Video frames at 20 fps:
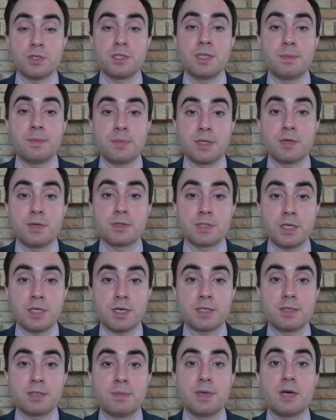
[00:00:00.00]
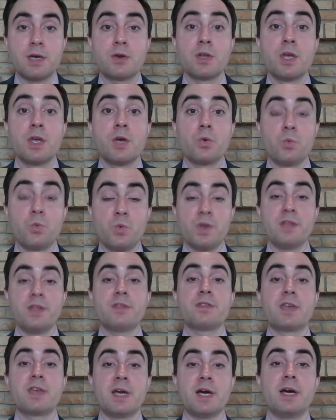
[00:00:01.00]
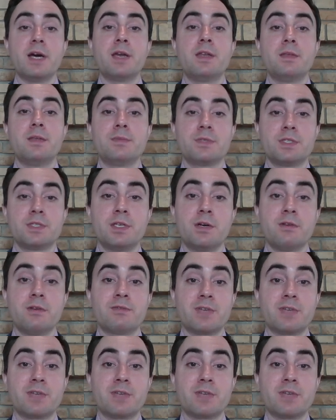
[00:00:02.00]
that Plato talked about with God himself.